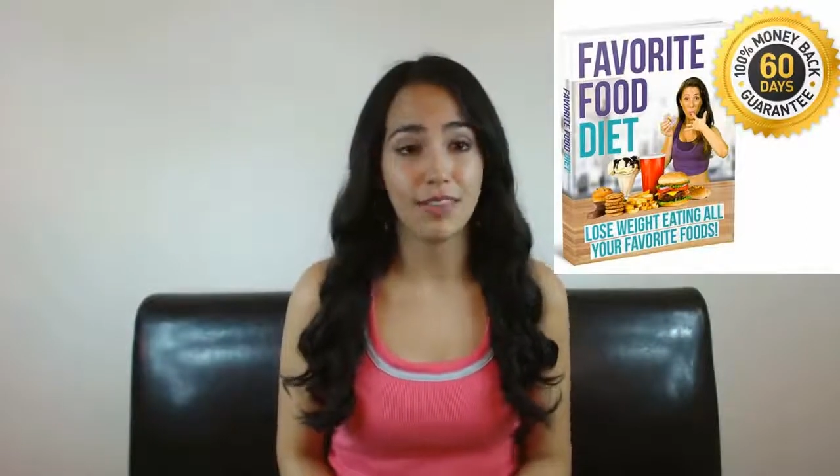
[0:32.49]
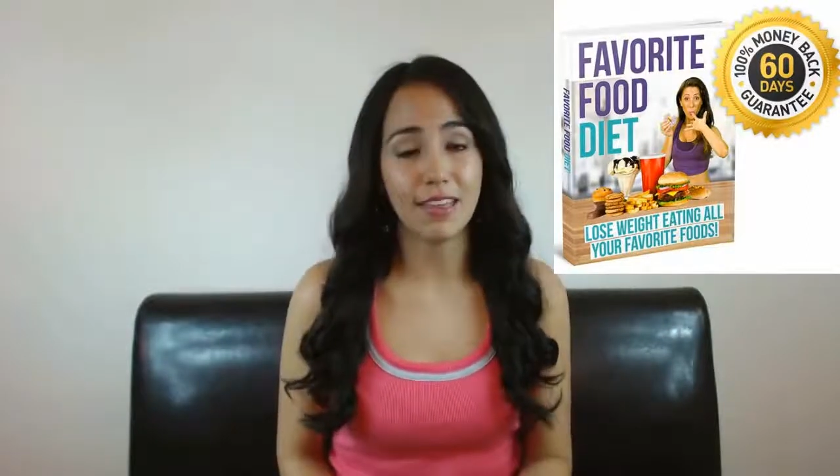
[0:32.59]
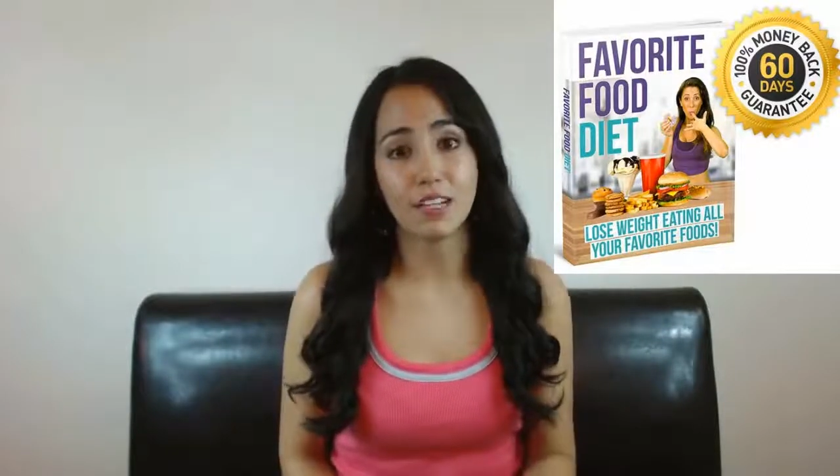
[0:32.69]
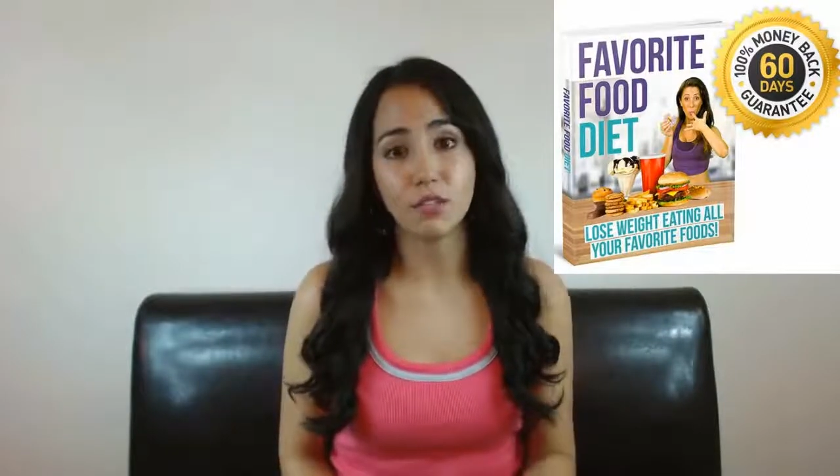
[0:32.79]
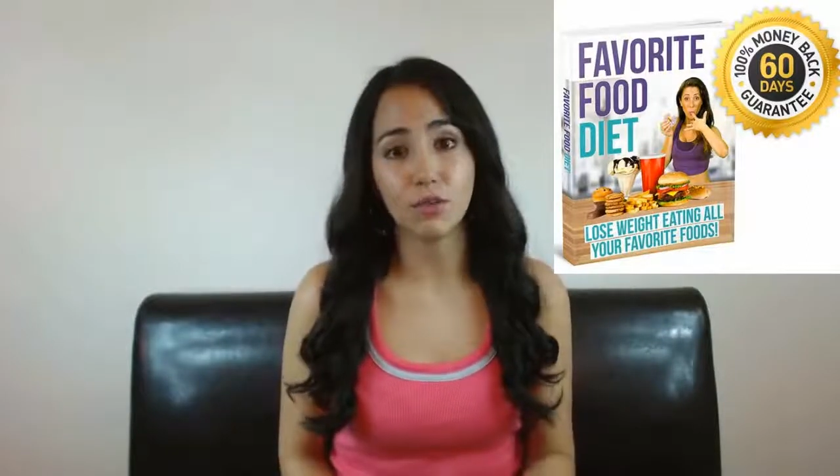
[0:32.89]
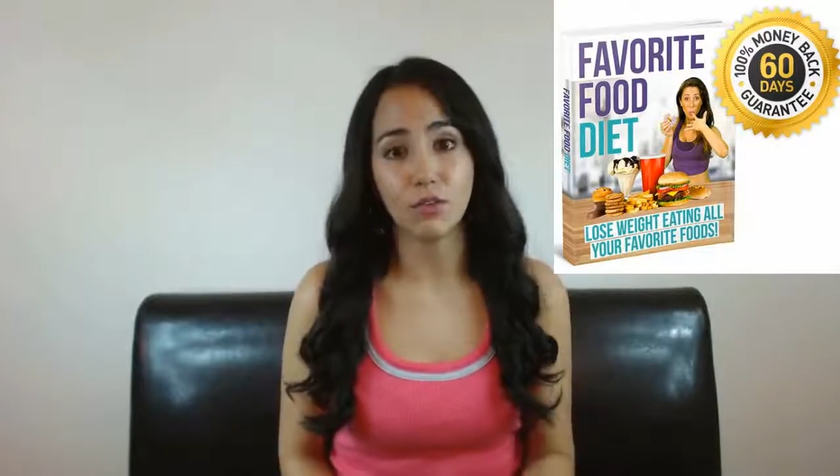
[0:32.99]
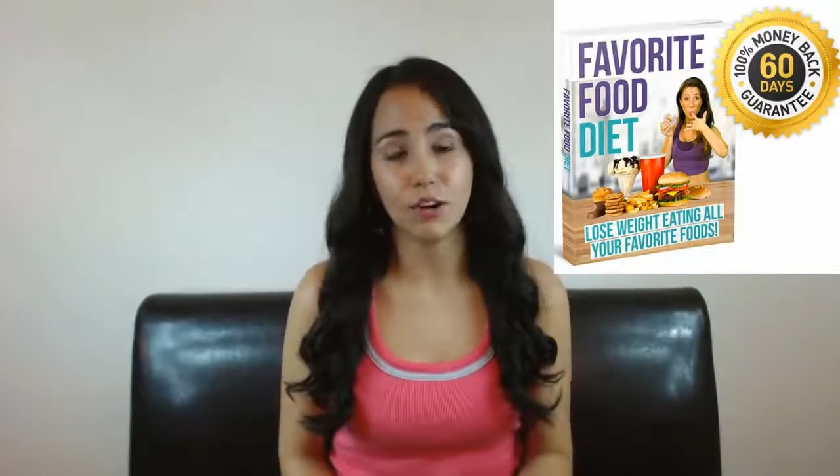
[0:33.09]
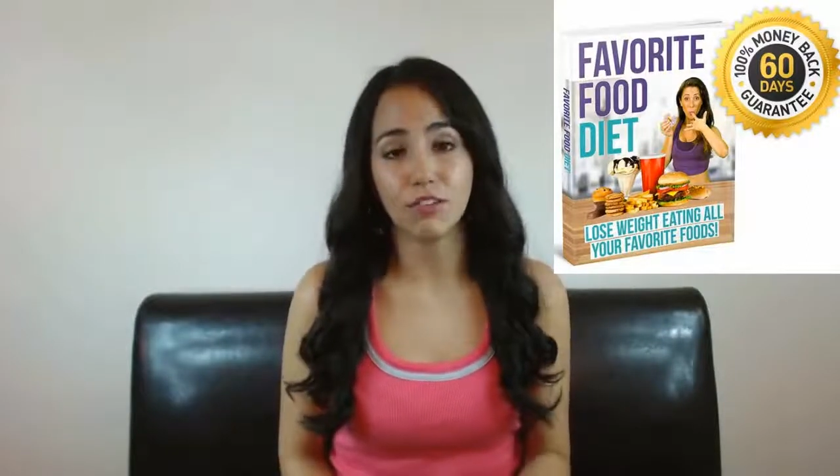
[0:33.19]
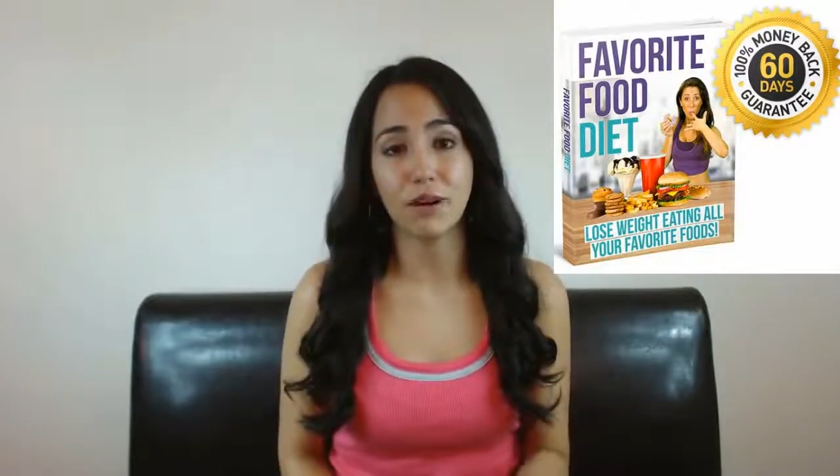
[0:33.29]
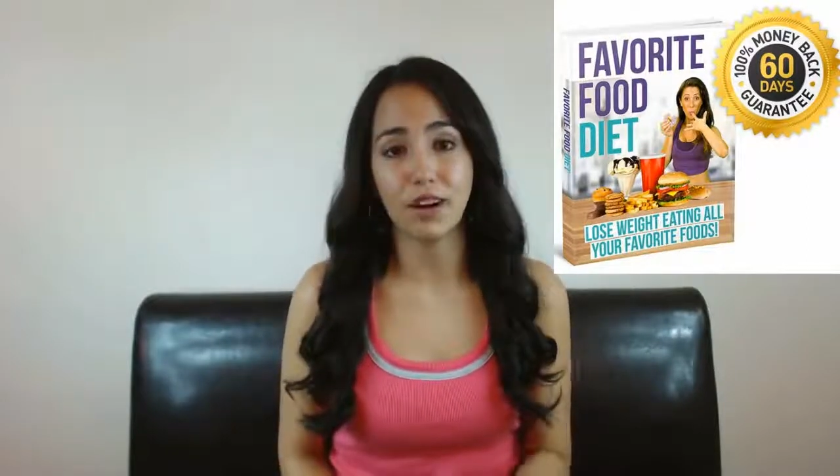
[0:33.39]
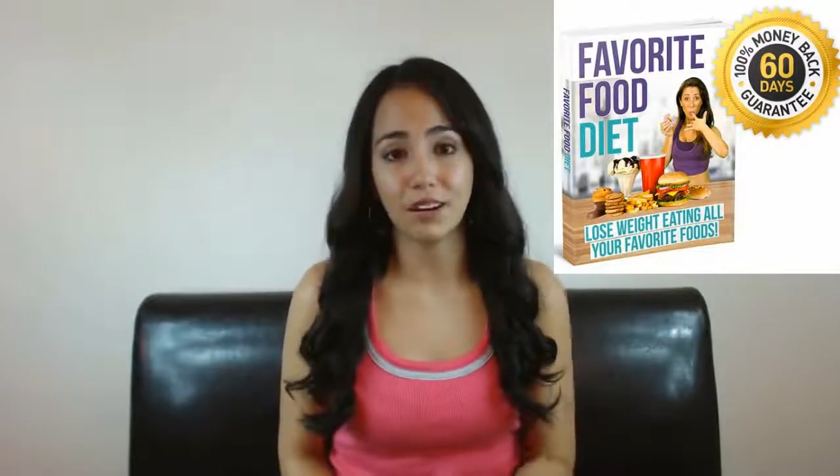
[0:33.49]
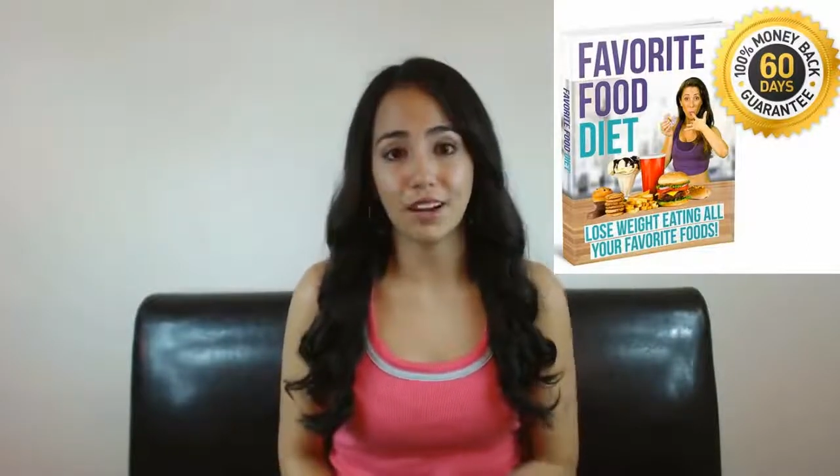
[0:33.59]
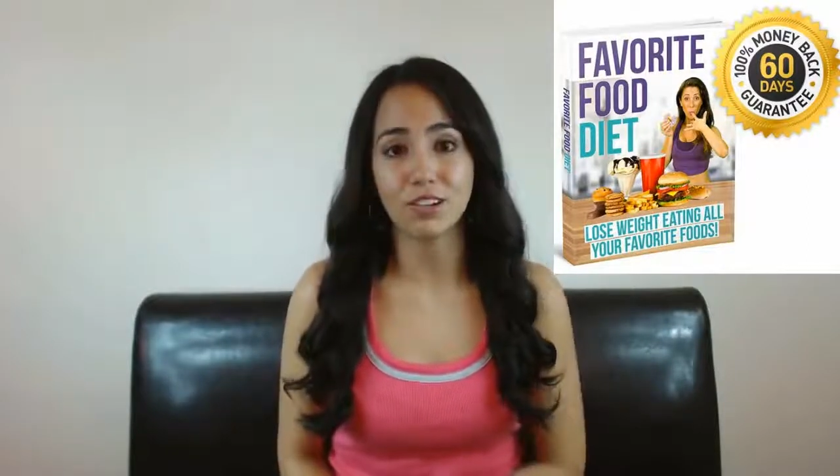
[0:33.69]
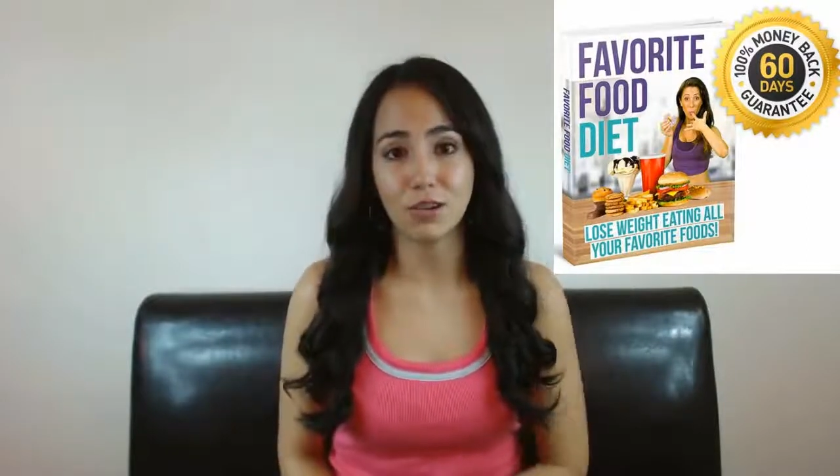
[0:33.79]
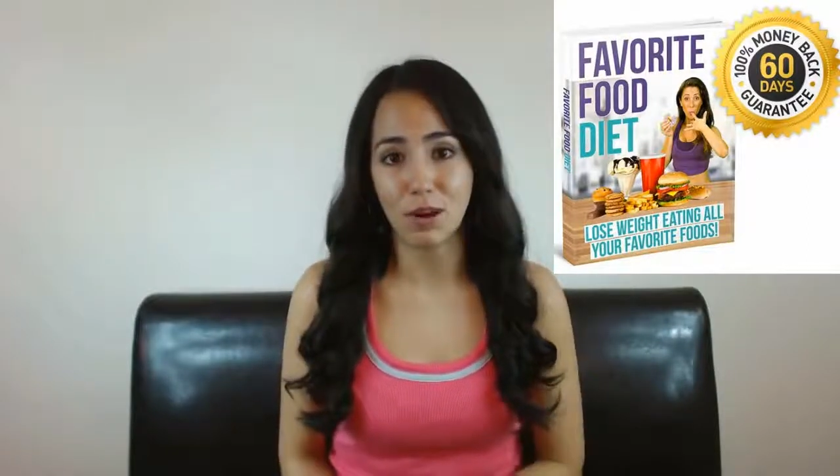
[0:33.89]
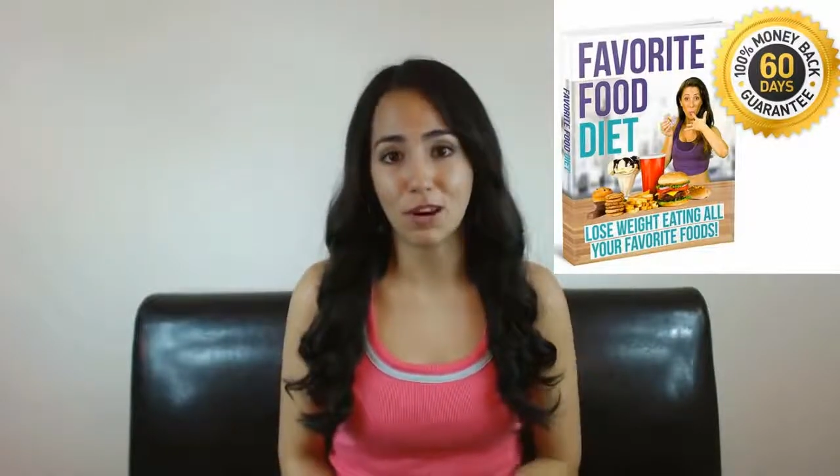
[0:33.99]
And that's when a friend of mine actually